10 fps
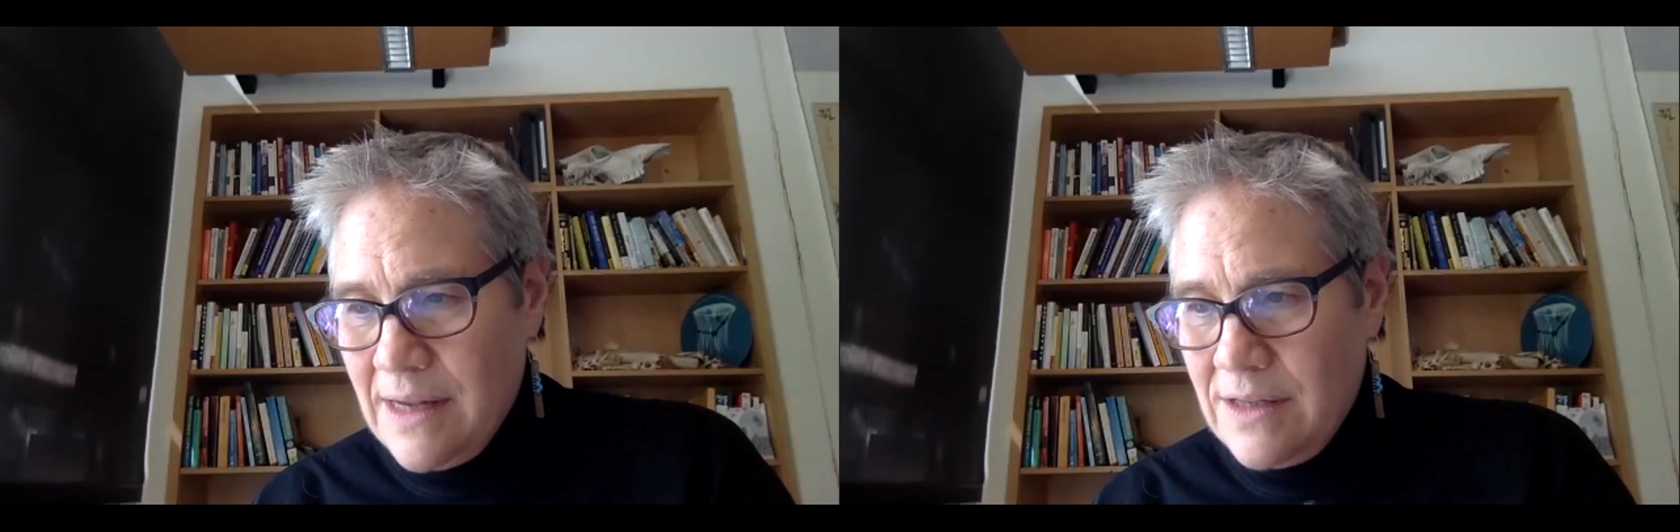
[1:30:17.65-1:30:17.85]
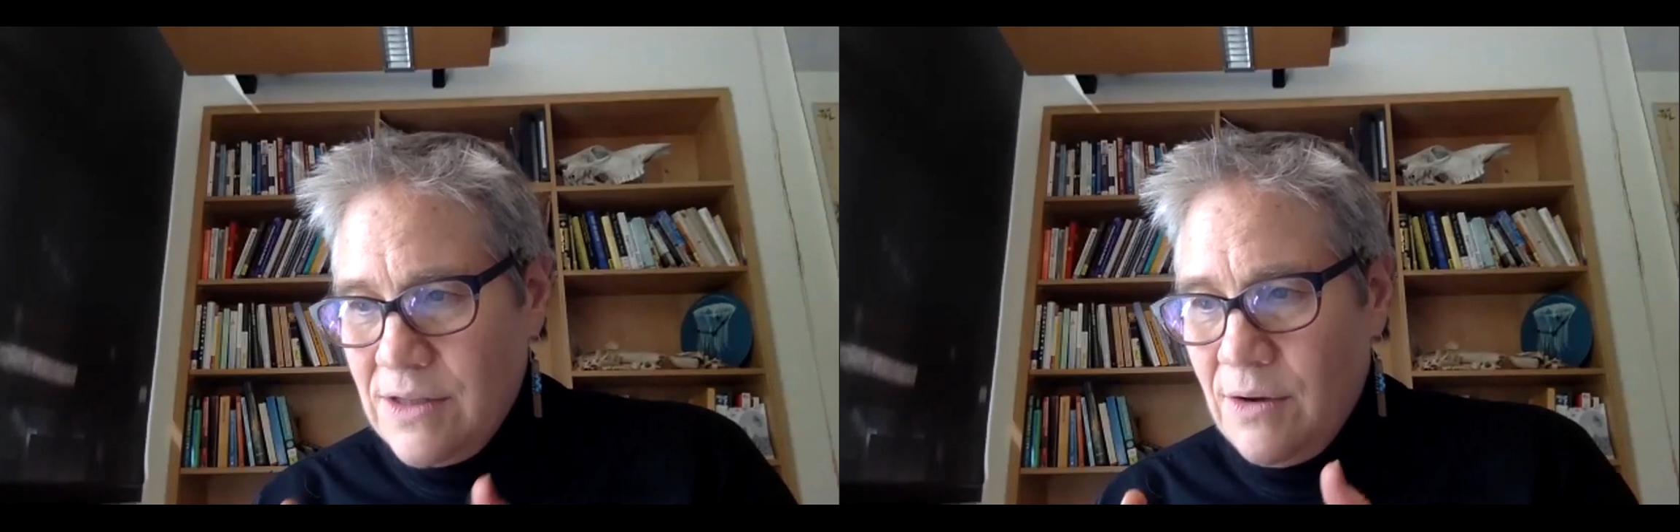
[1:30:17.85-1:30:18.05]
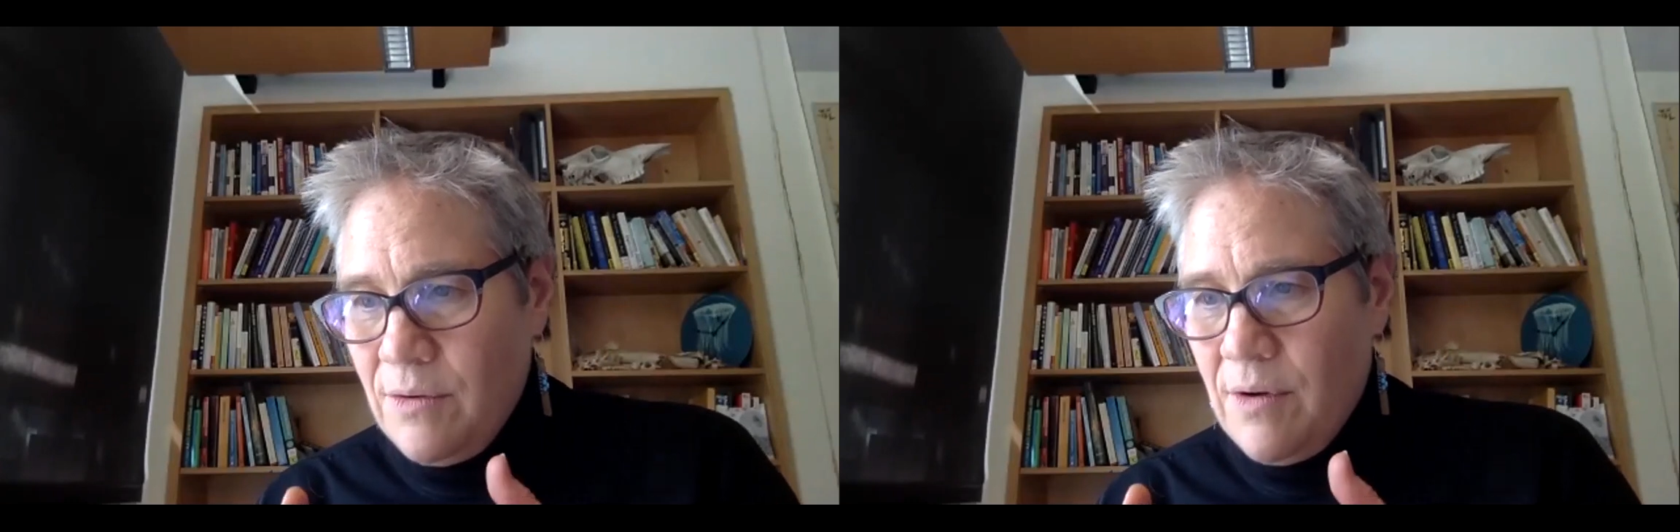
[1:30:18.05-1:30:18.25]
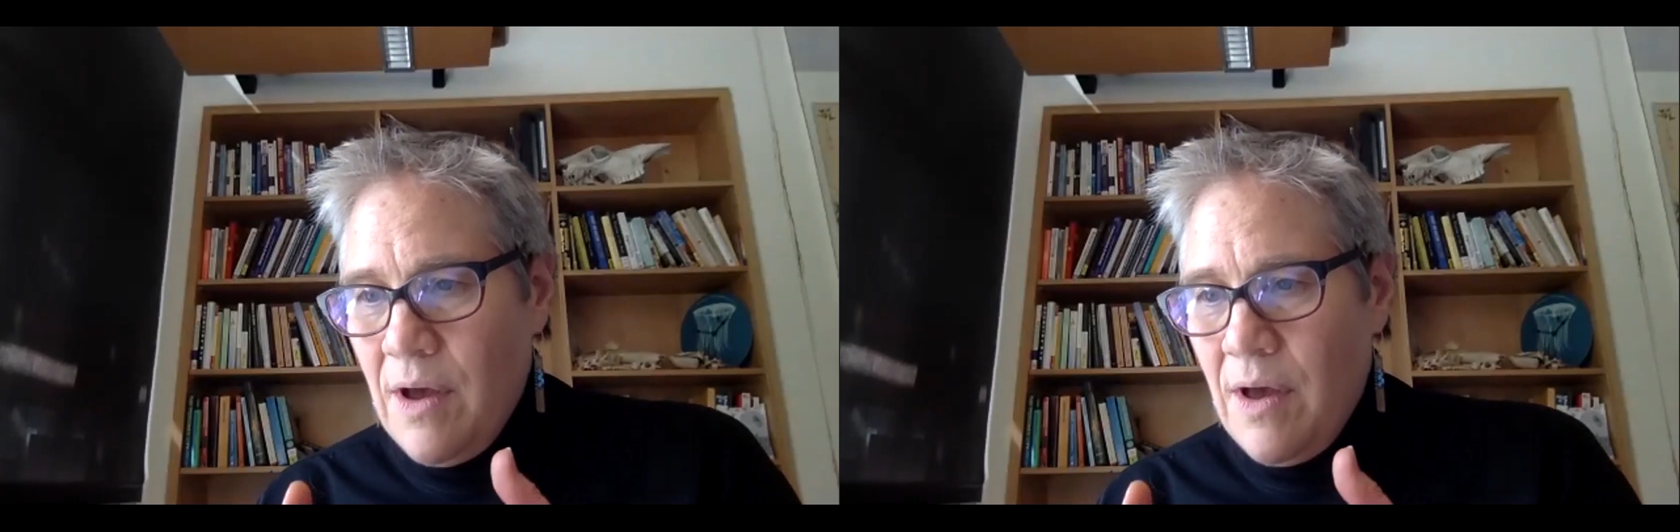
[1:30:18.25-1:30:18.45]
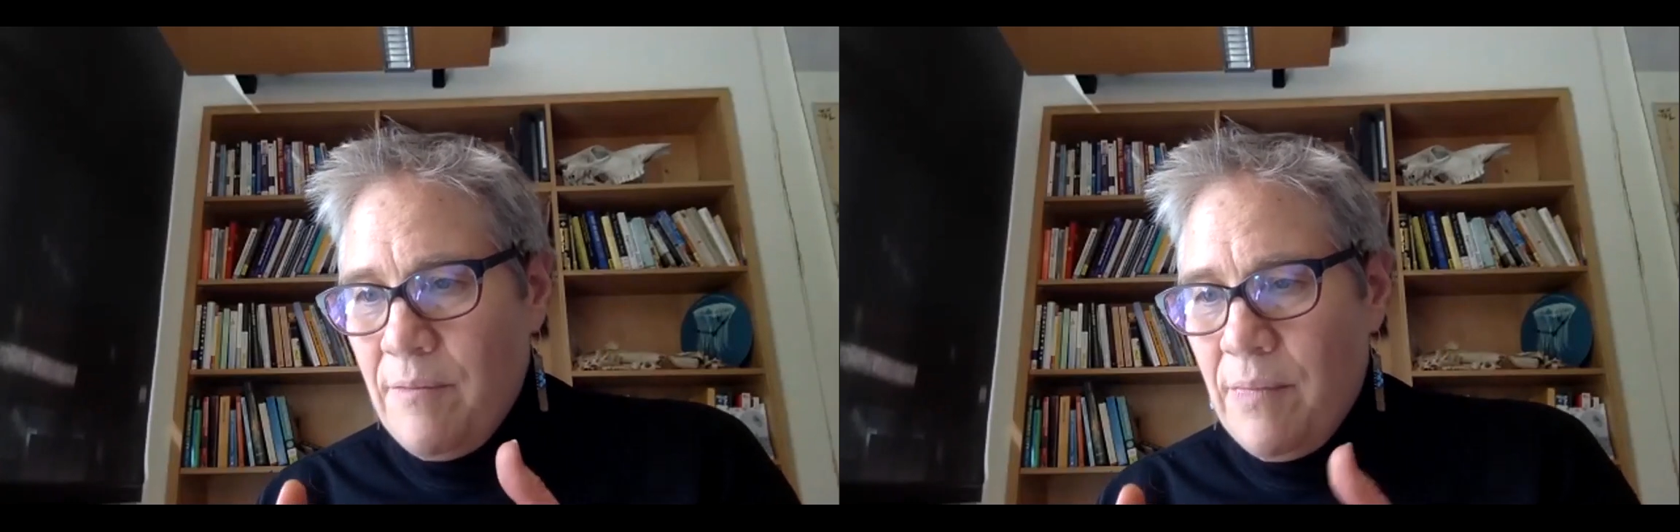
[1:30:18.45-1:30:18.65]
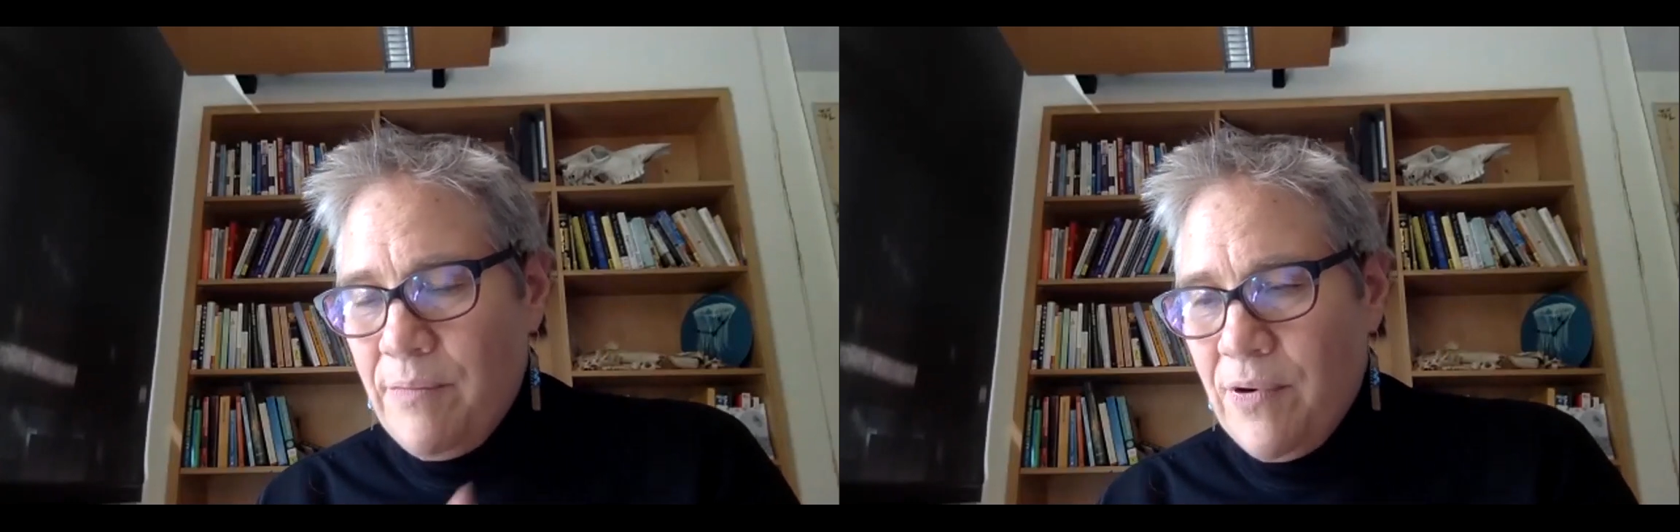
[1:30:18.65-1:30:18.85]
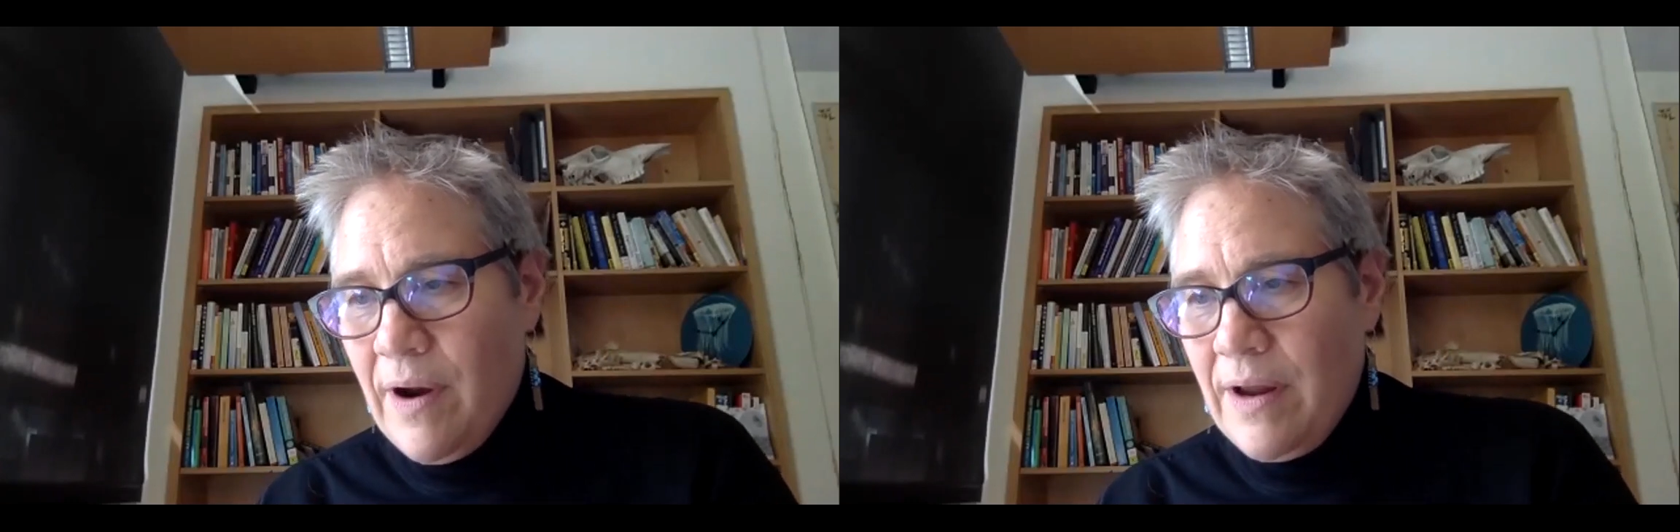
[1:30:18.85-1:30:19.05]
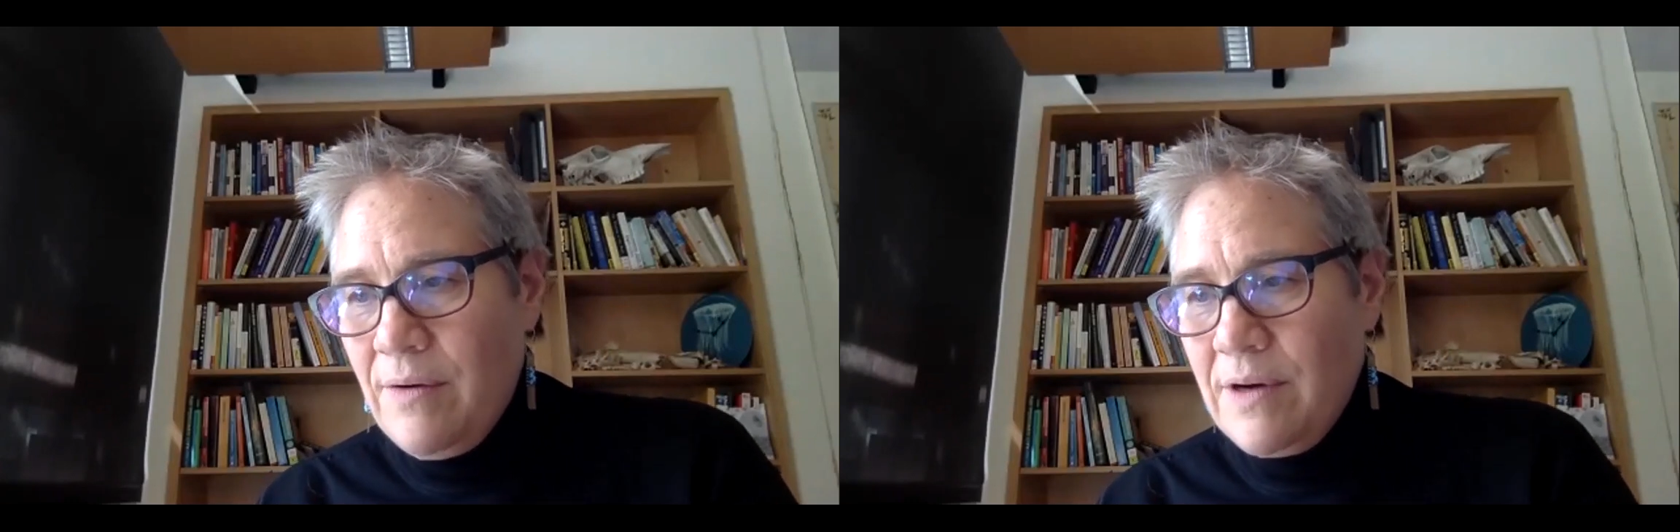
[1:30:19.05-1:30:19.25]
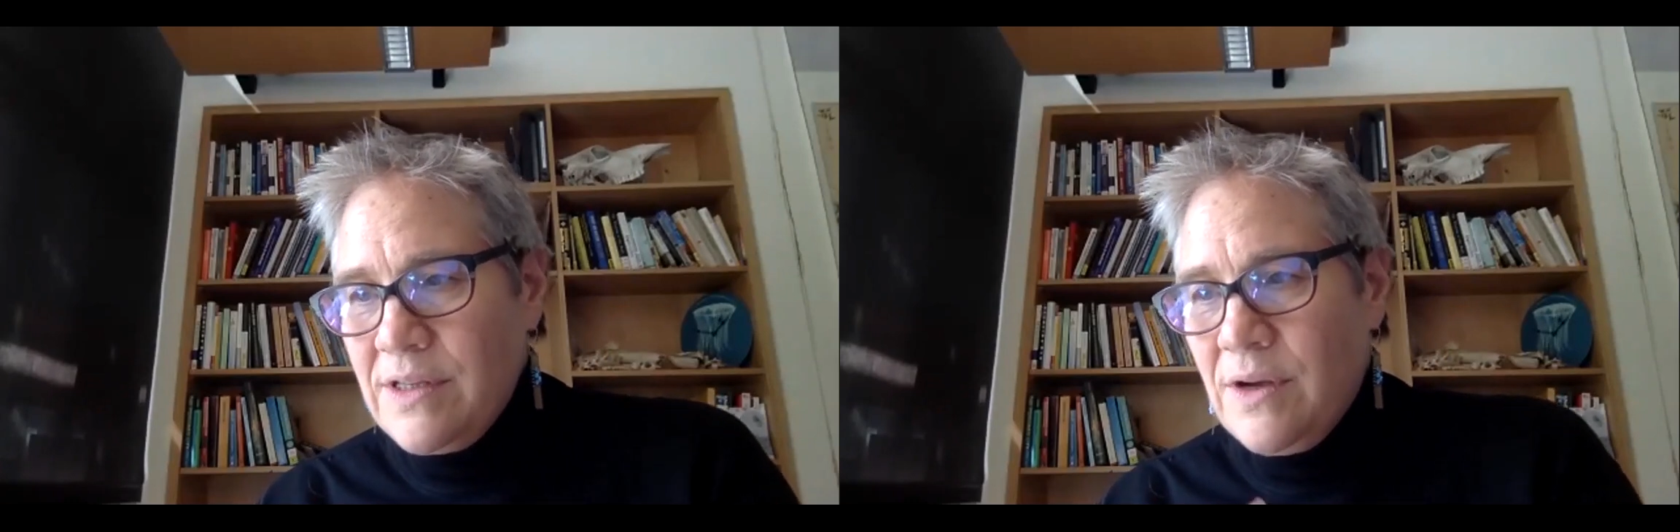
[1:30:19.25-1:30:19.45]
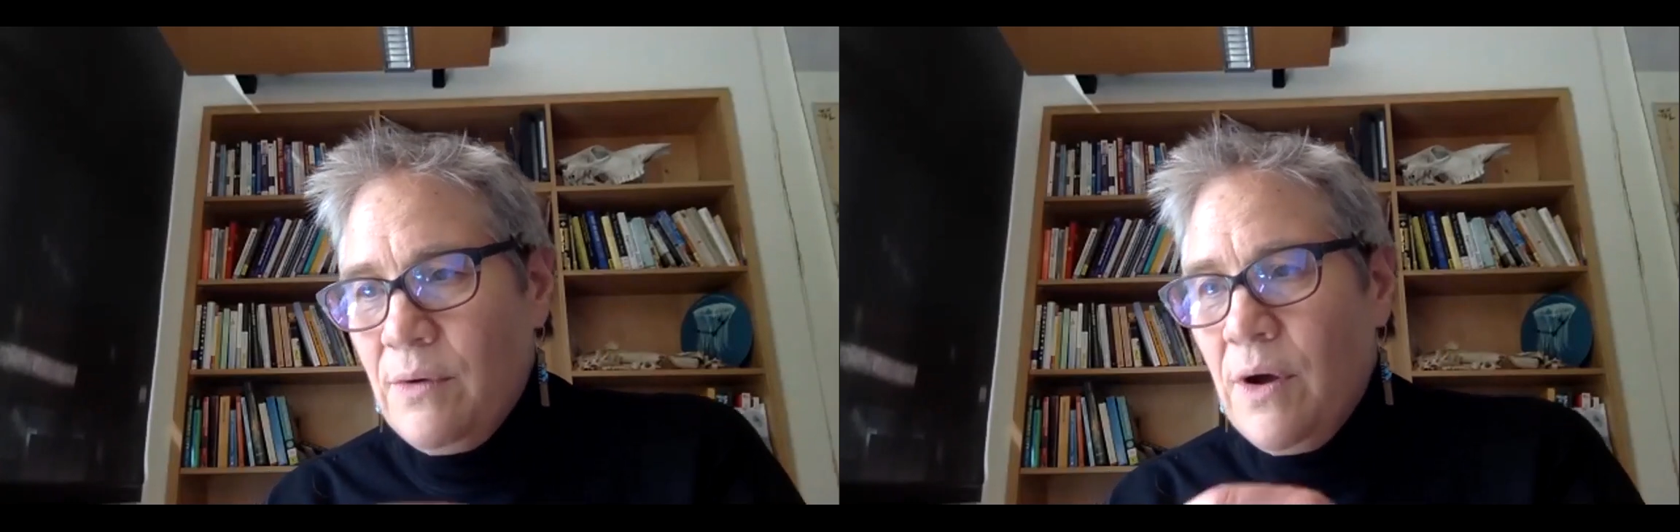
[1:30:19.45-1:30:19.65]
And so prior
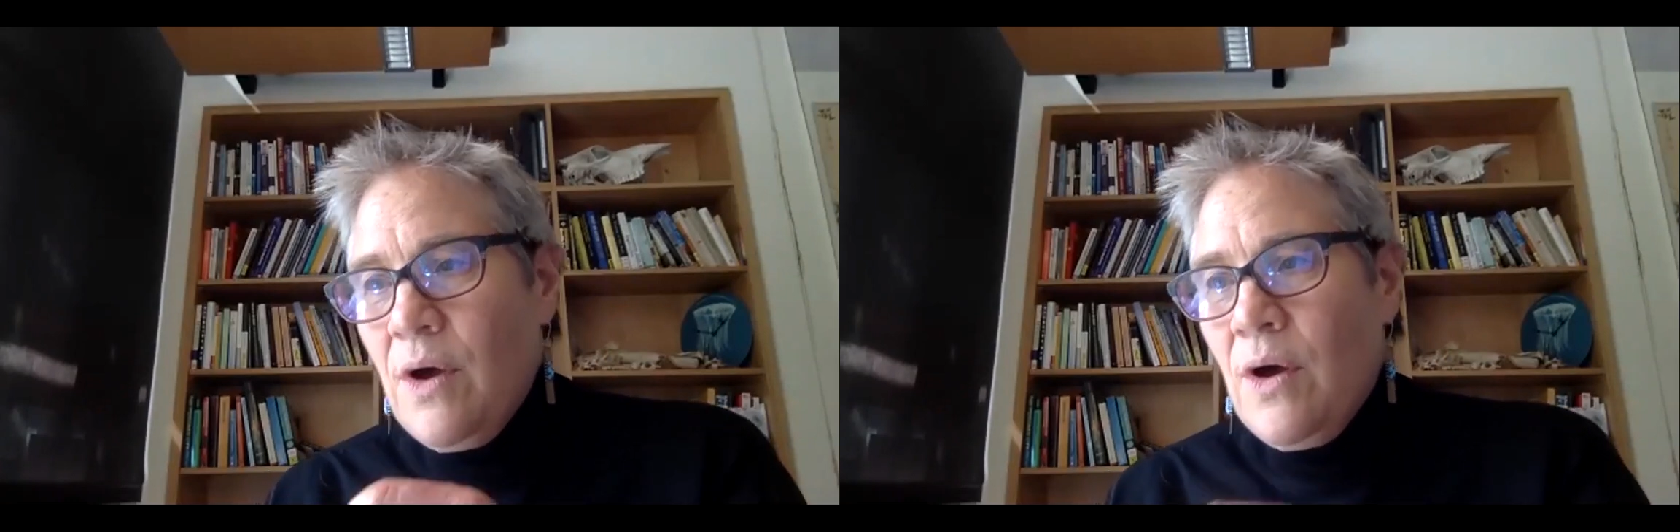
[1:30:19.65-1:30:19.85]
so